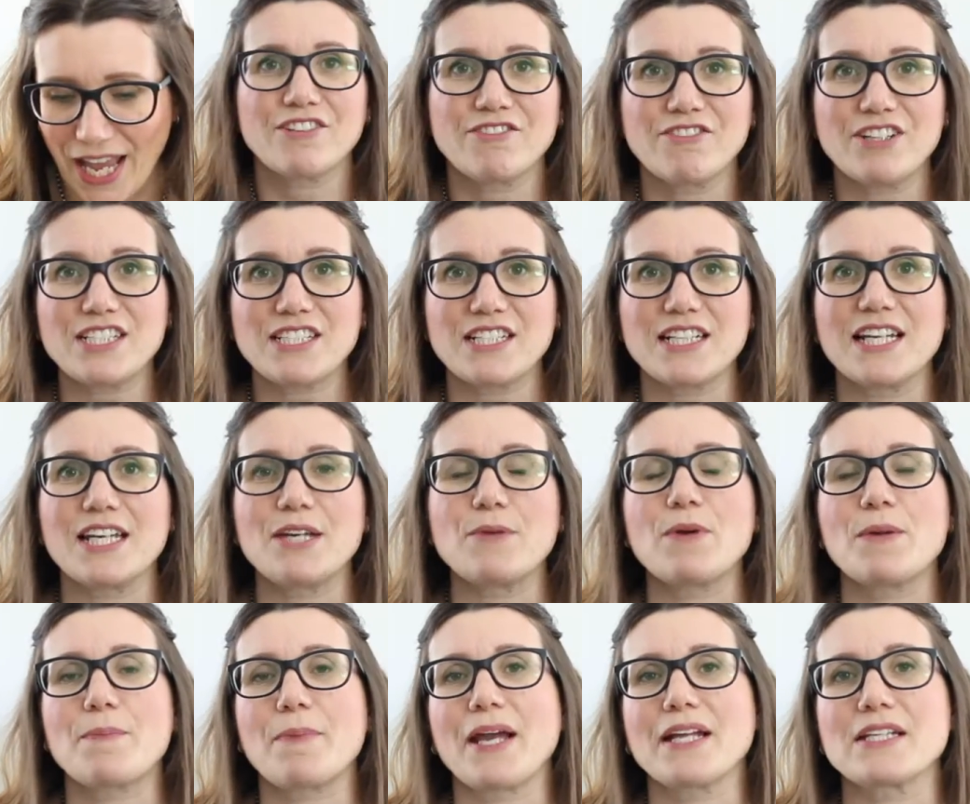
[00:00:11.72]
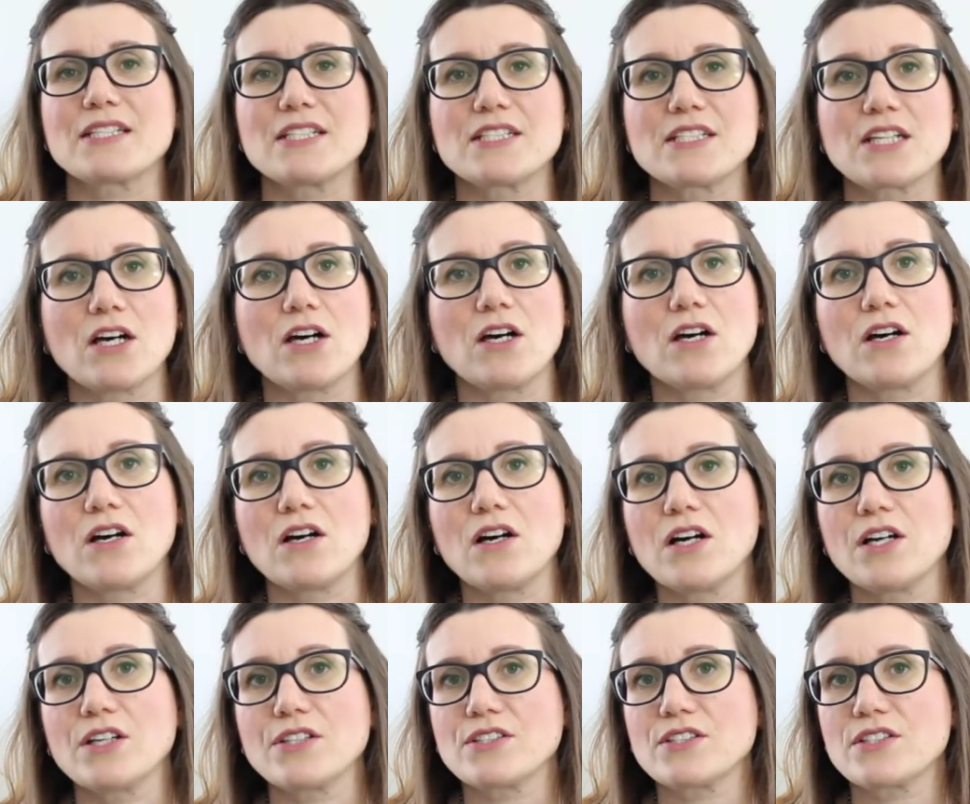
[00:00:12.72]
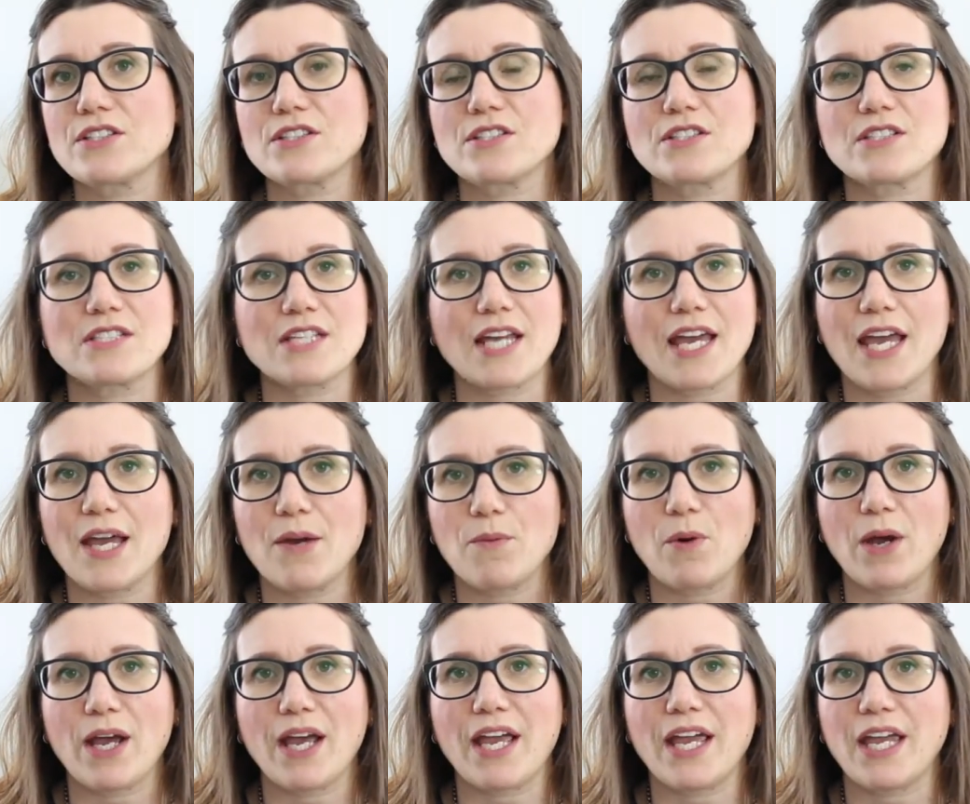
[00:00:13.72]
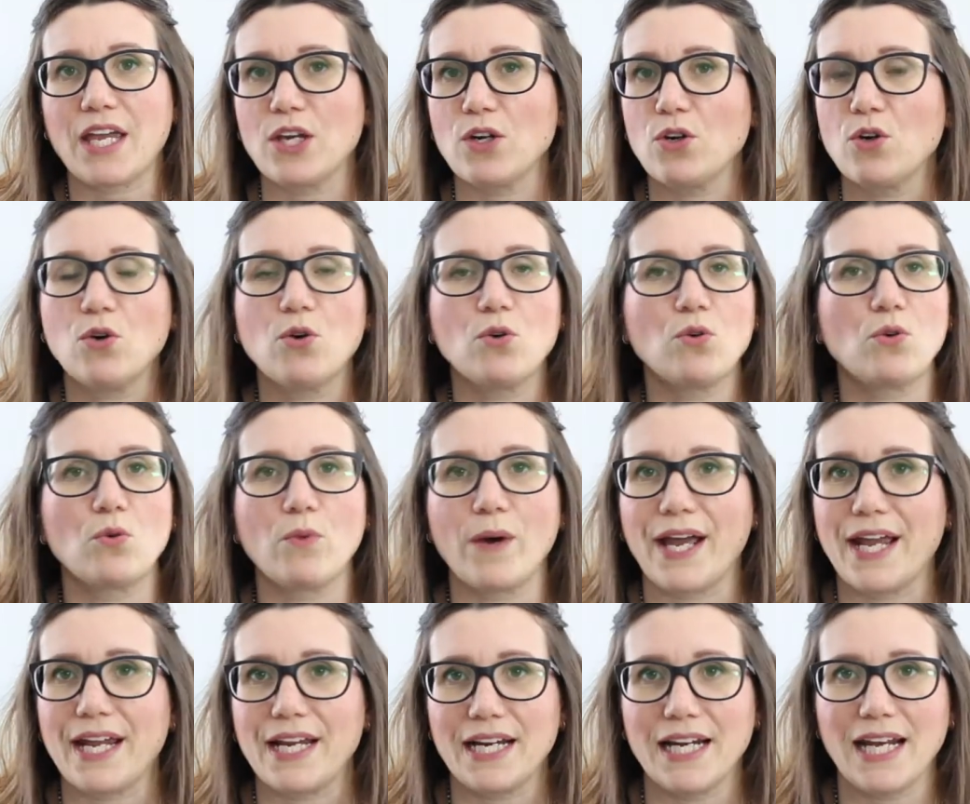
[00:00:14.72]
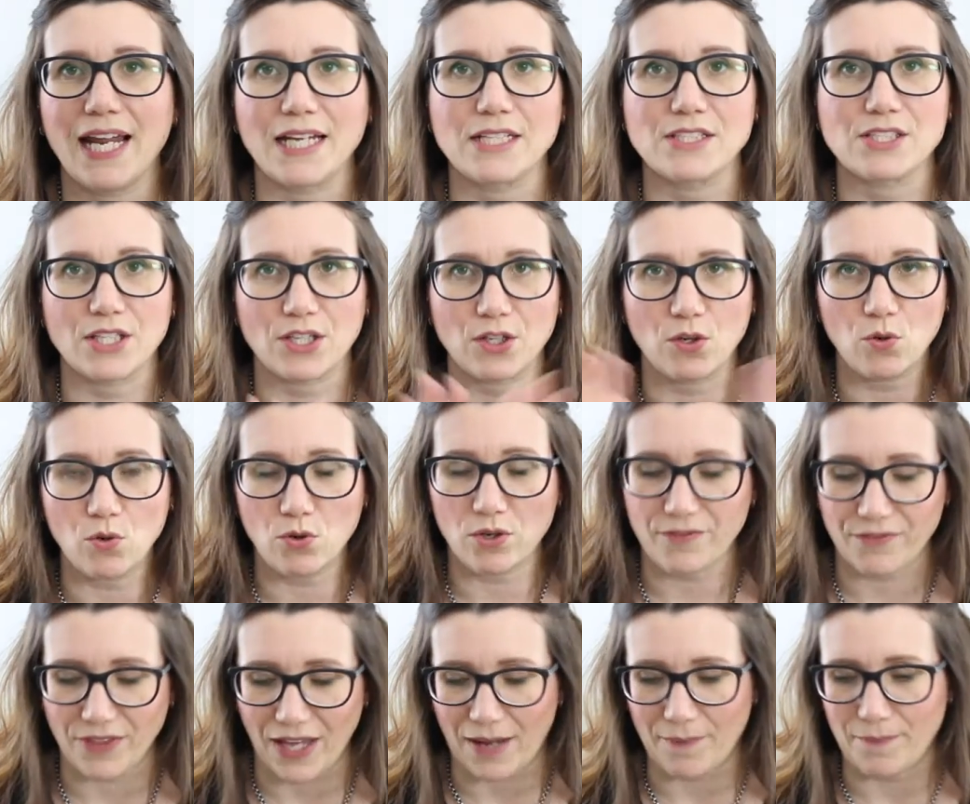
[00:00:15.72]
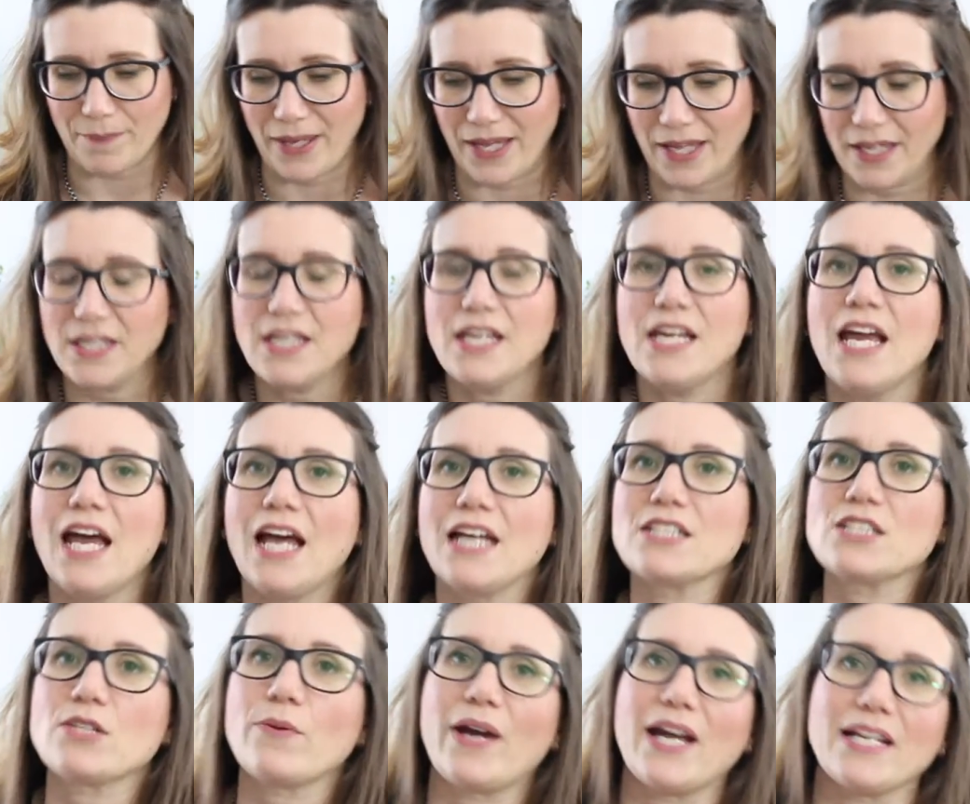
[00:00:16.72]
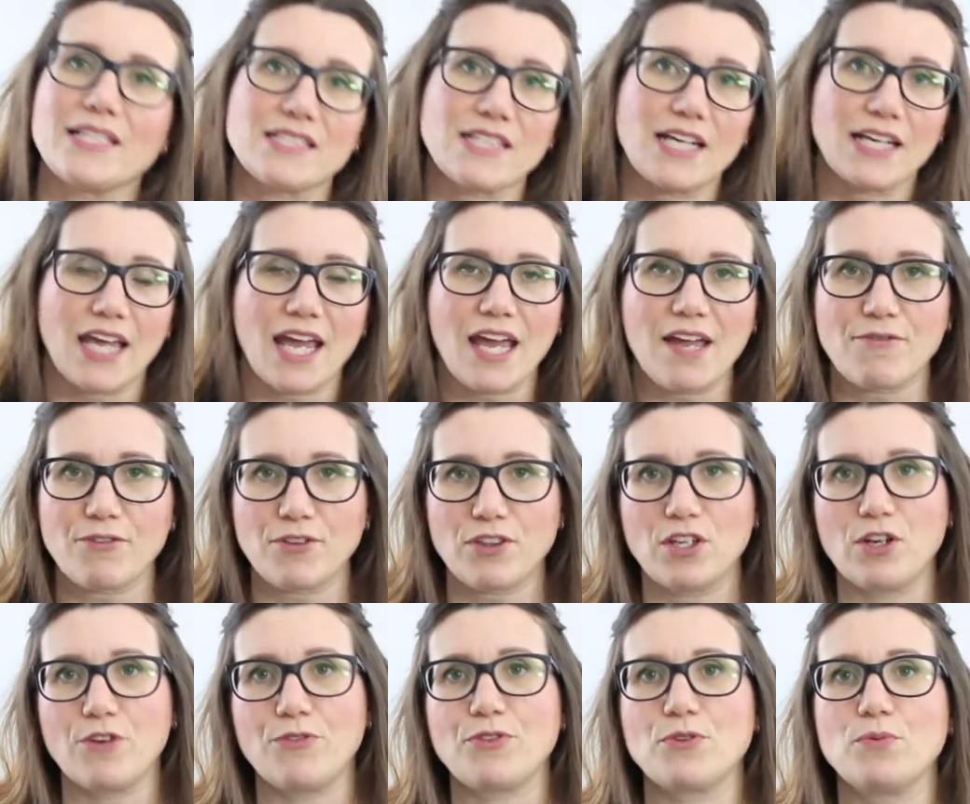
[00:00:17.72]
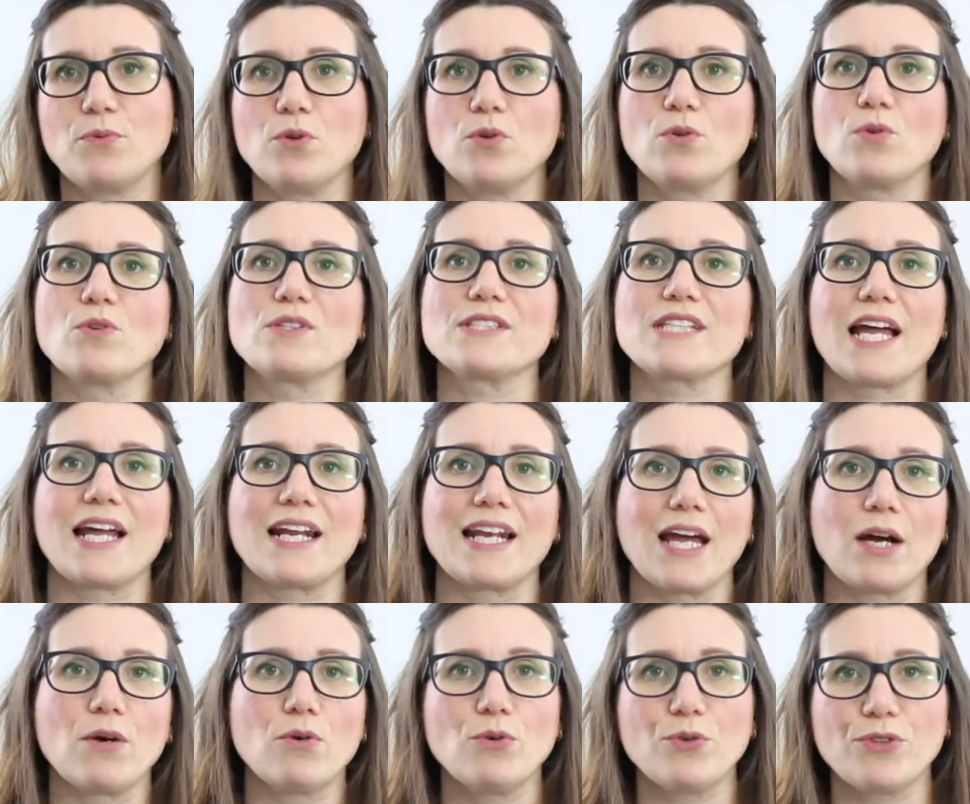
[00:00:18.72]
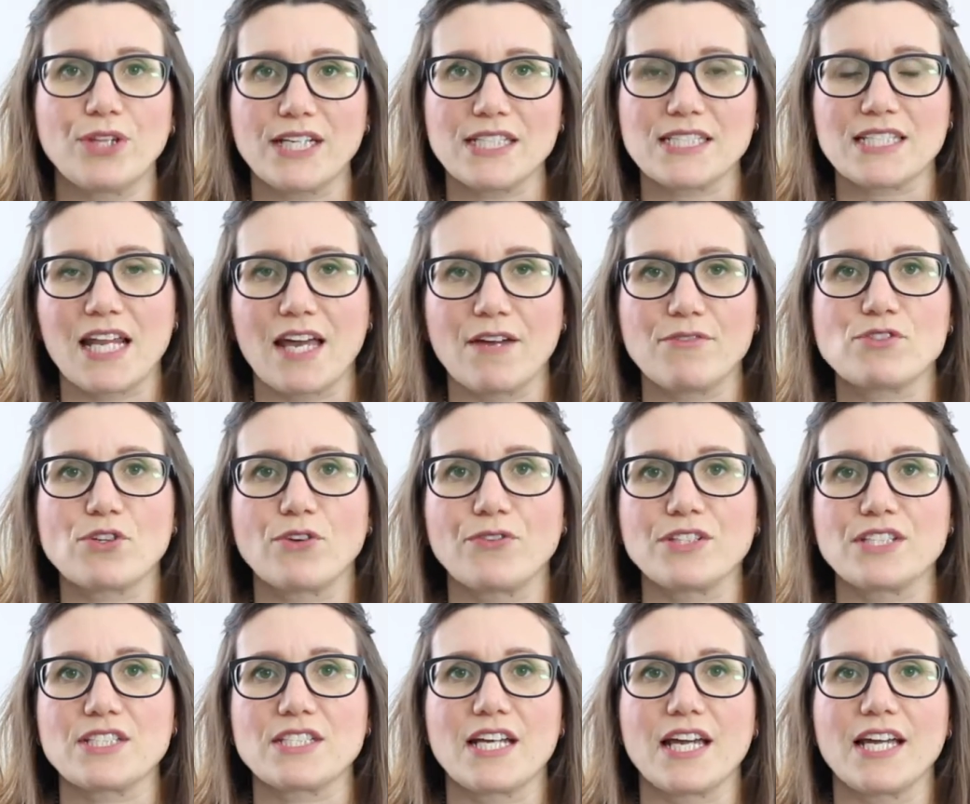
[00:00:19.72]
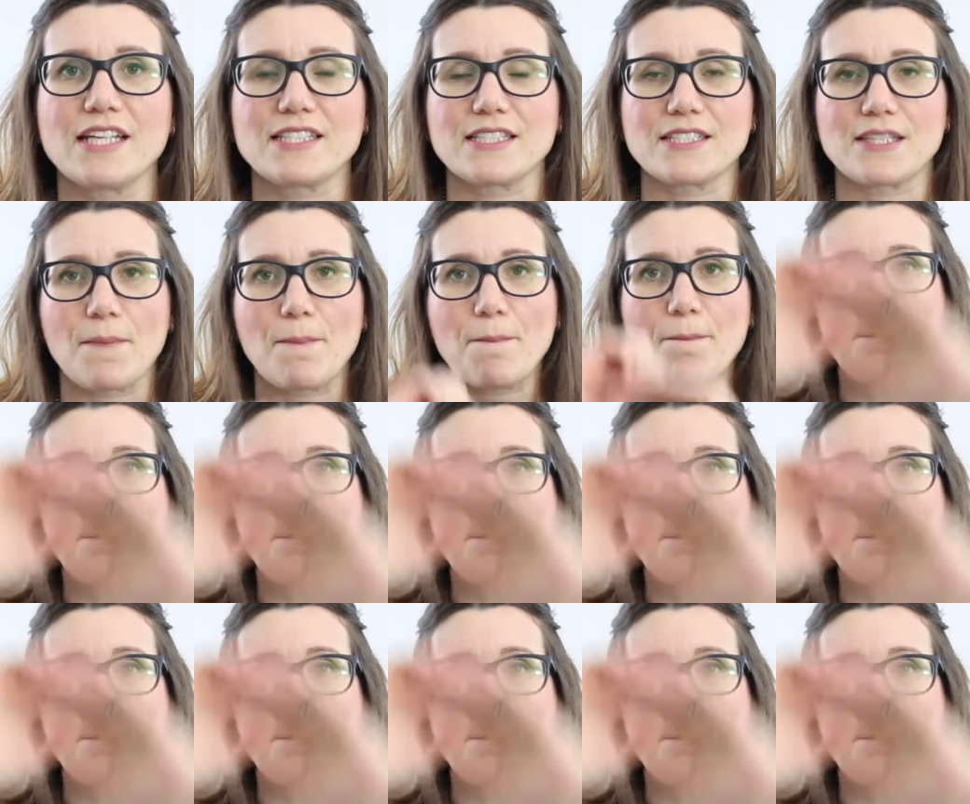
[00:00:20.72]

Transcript: Recently we painted our stairway, hallway, landing, all of that bit, and so I had to take everything off the walls, and now all that is left on the stairs is a